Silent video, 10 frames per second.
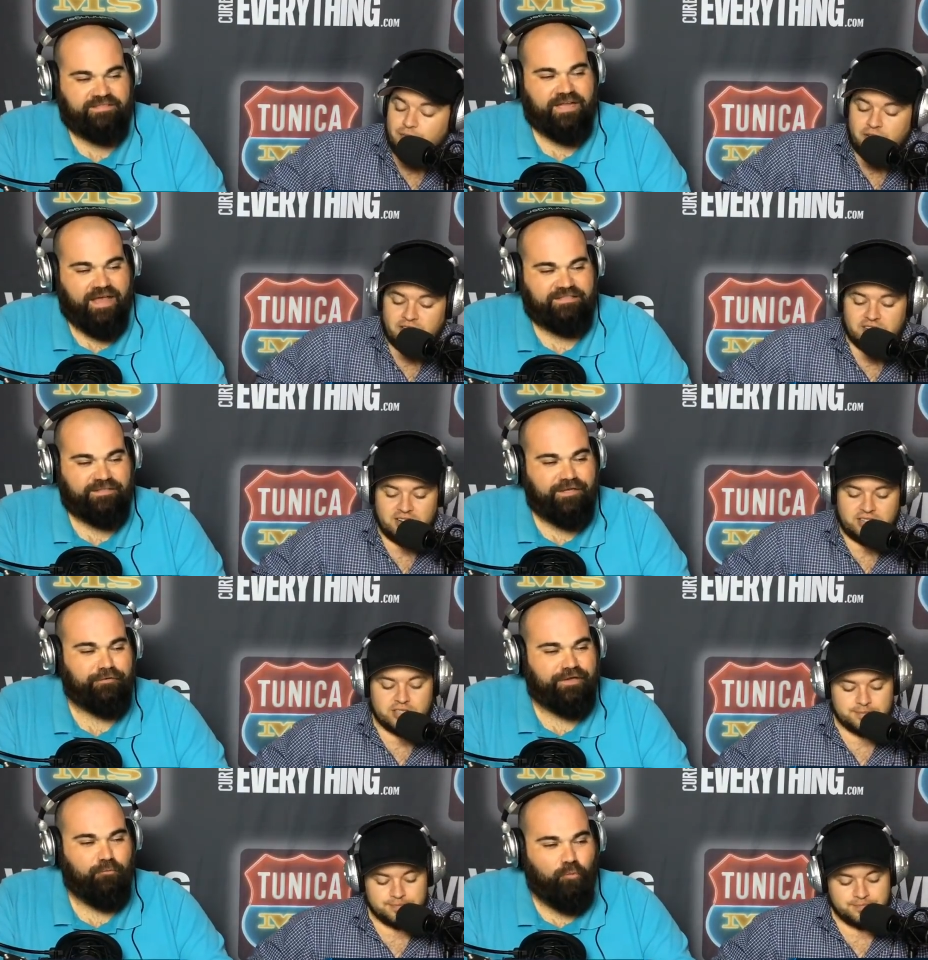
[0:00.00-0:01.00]
Speaker 1: how I feel like that's
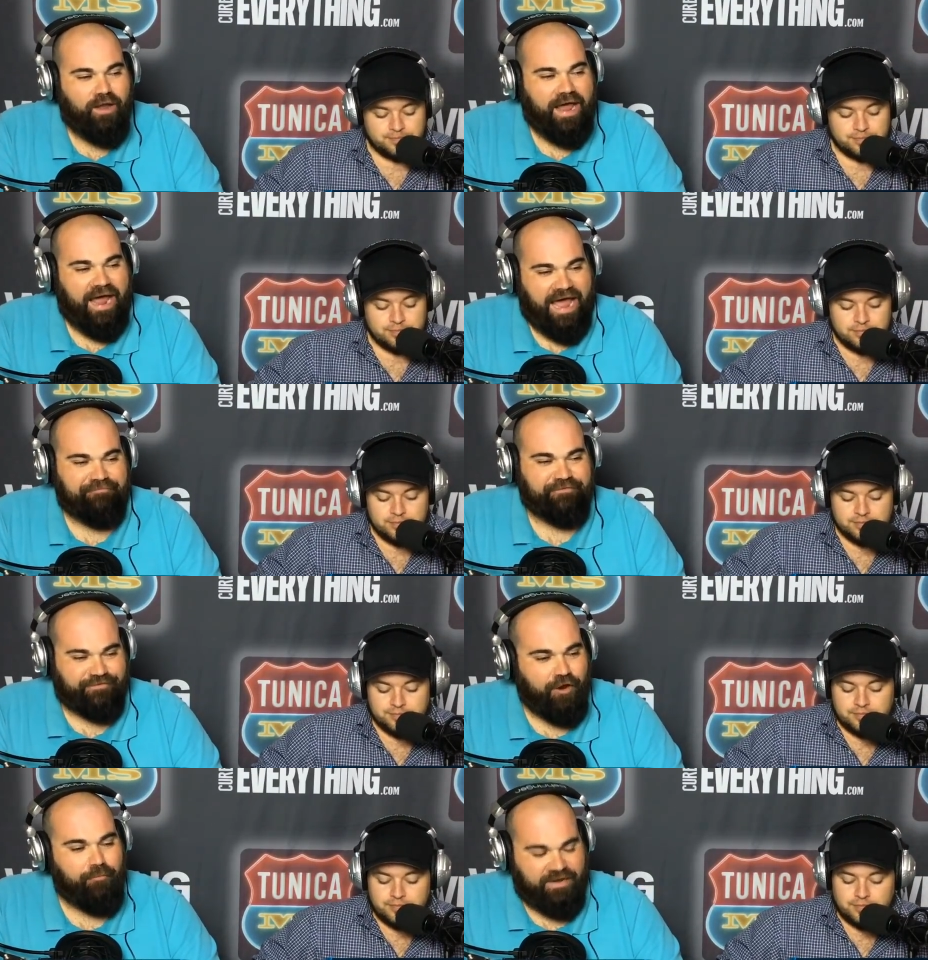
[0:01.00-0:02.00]
literally what I have to
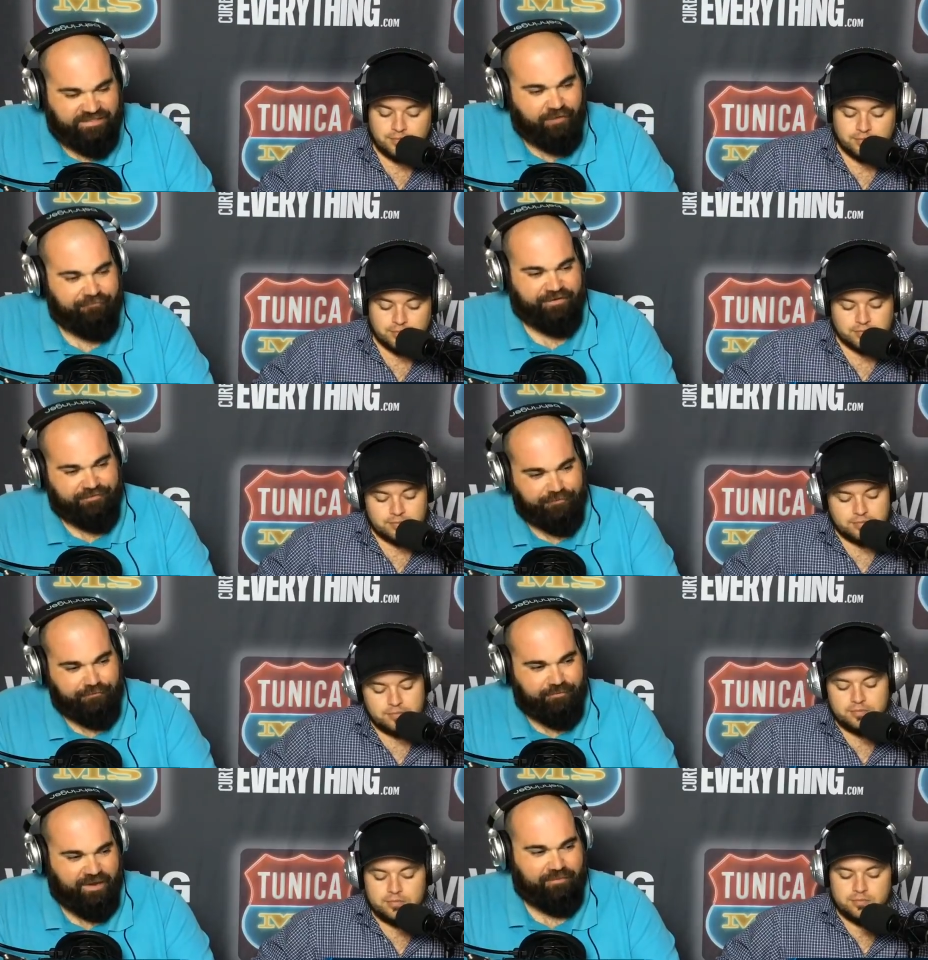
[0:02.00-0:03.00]
talk myself into
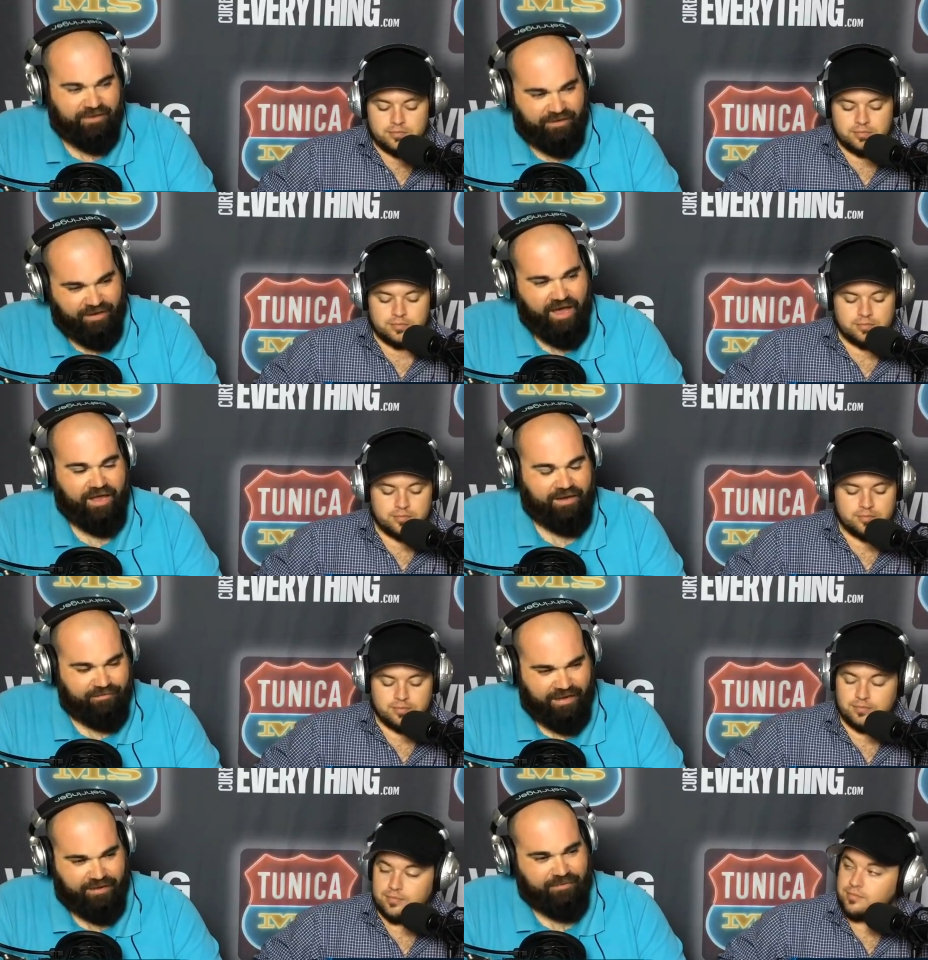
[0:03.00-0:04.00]
to make me not
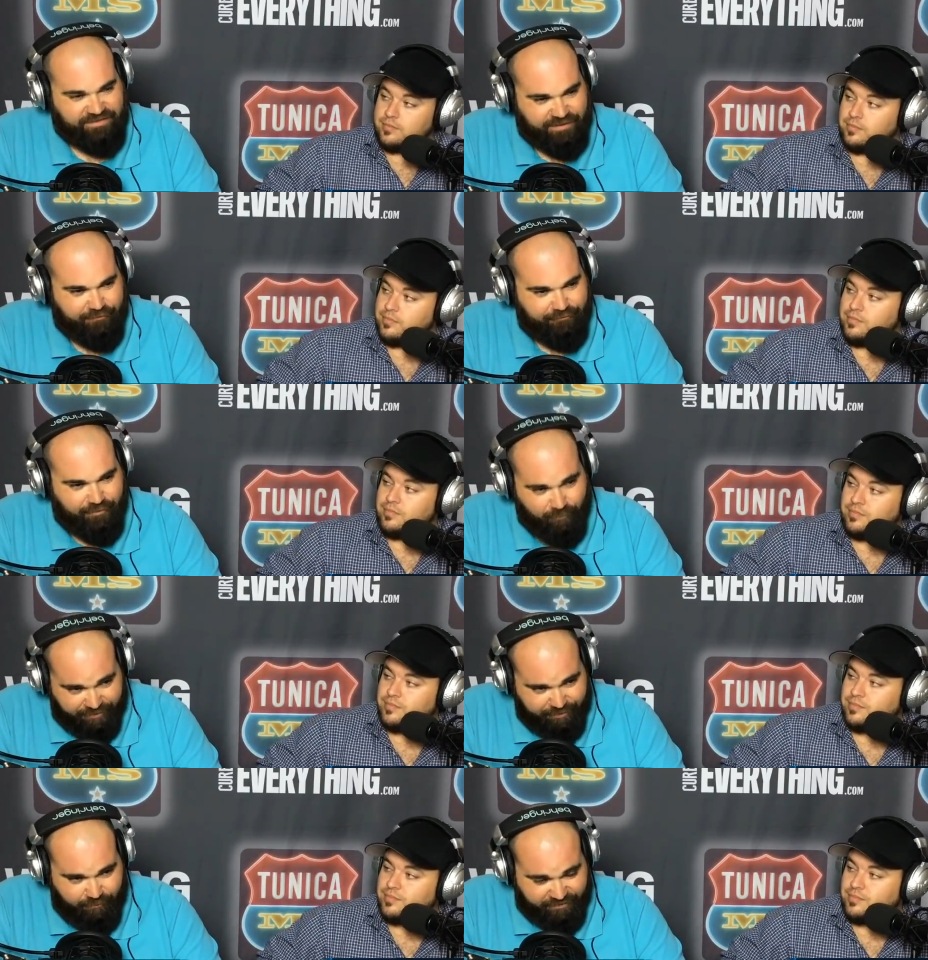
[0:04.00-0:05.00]
hate myself
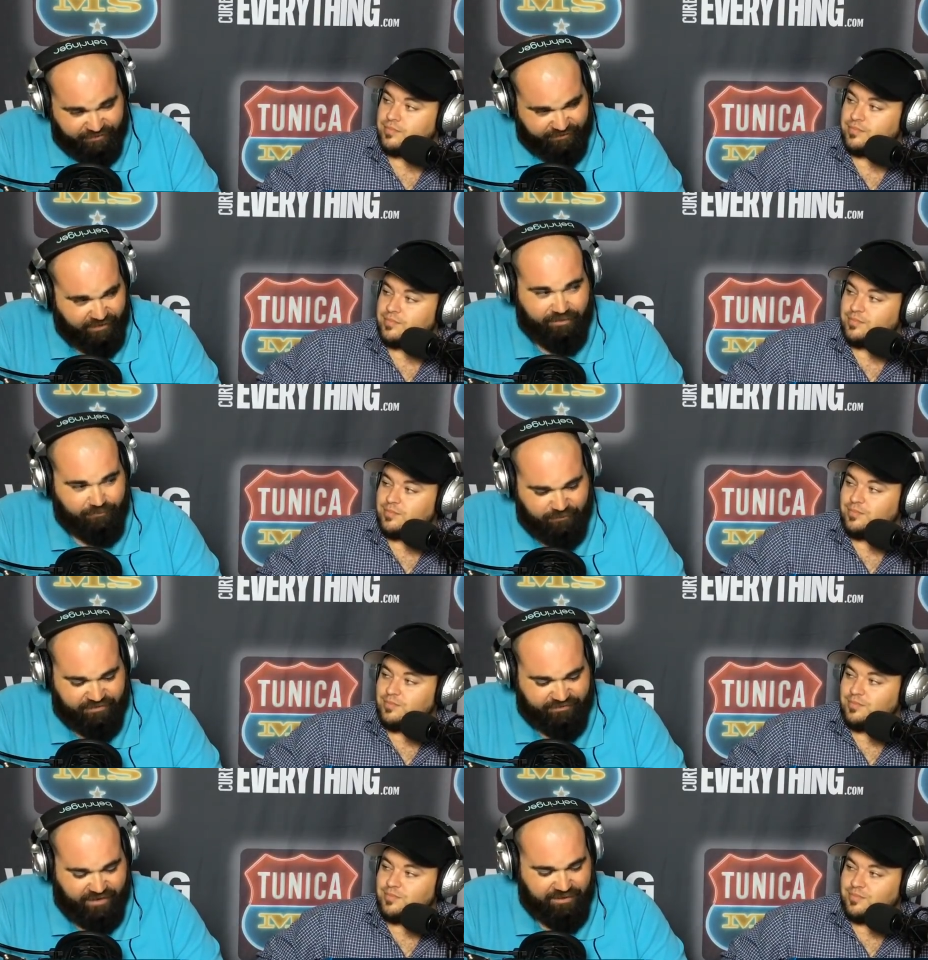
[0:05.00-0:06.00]
with with this with
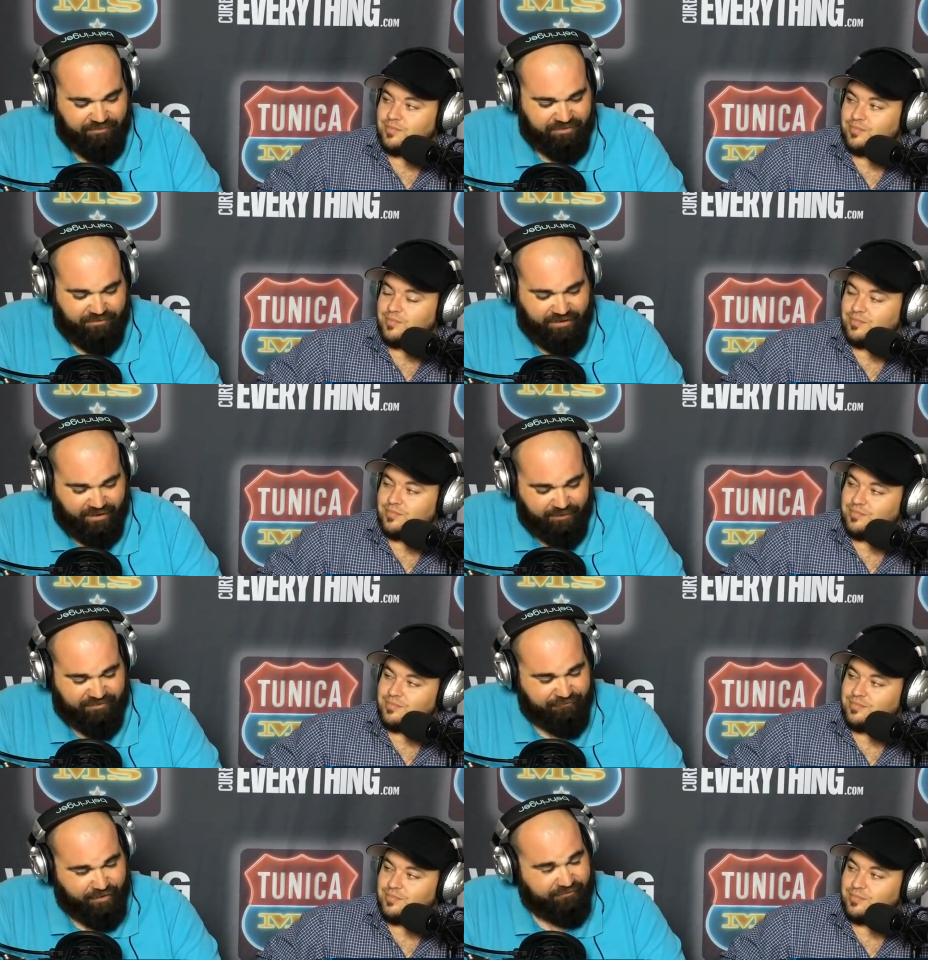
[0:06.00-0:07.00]
this game and and not be
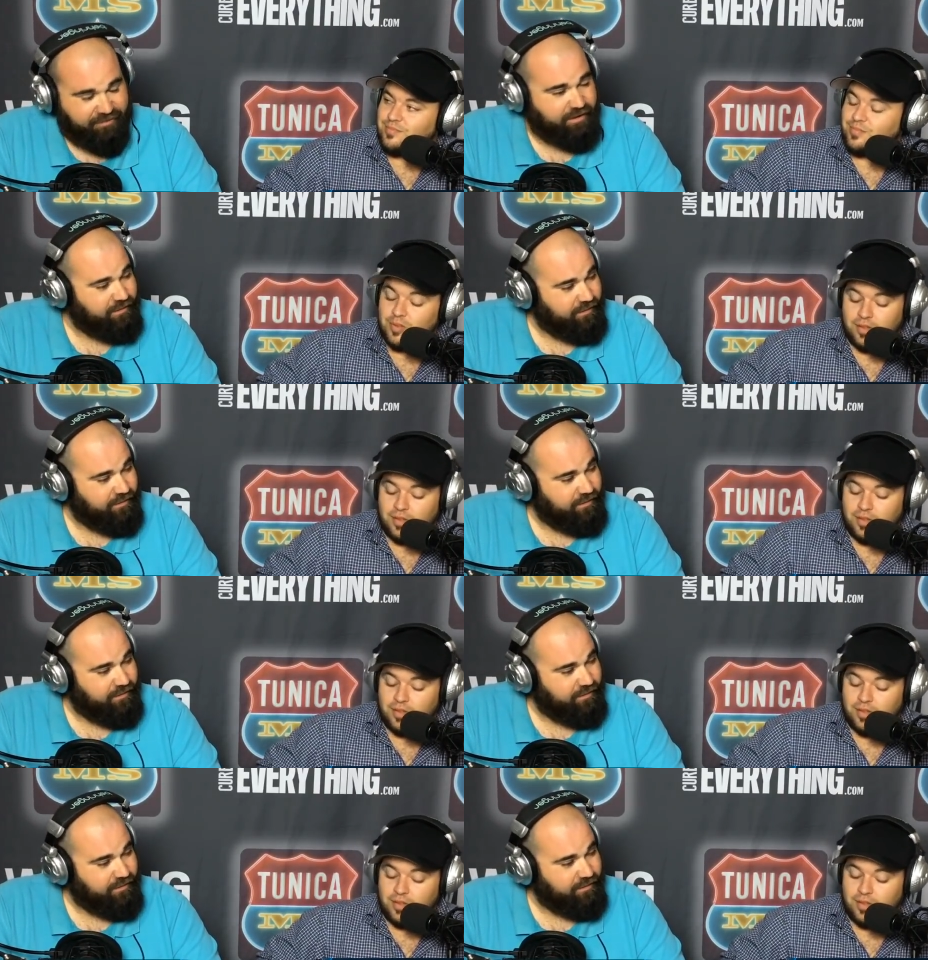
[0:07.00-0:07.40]
afraid of it.